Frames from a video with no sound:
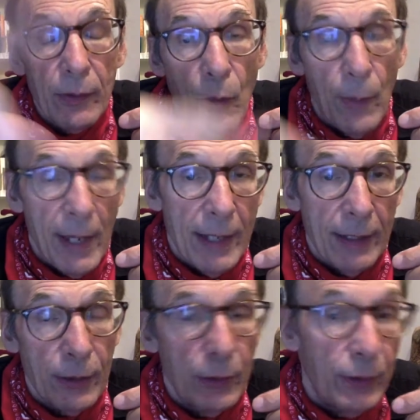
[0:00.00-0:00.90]
domain
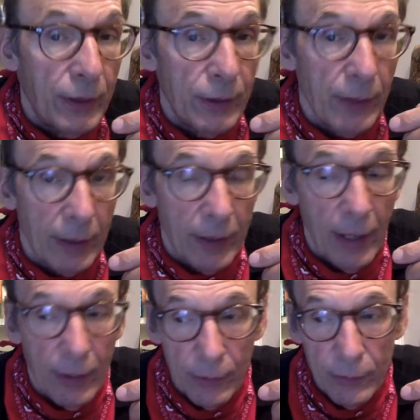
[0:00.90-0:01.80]
including the
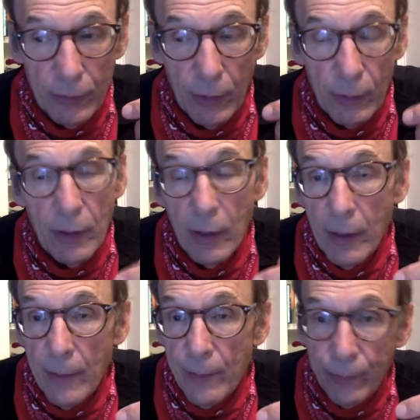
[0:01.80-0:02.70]
rectangle. So
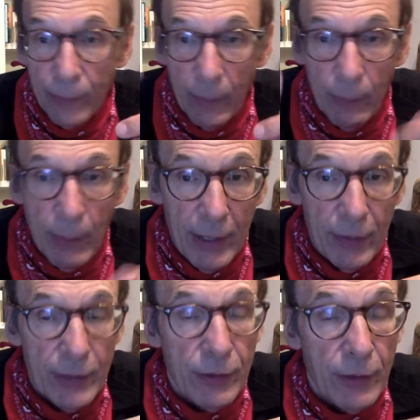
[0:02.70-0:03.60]

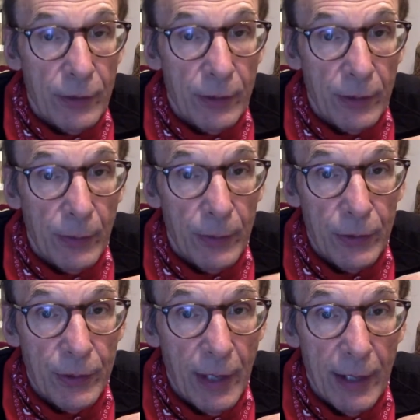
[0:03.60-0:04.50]
binary search, computer
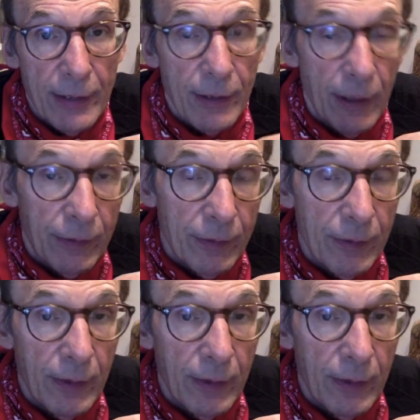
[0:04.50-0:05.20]
science stuff,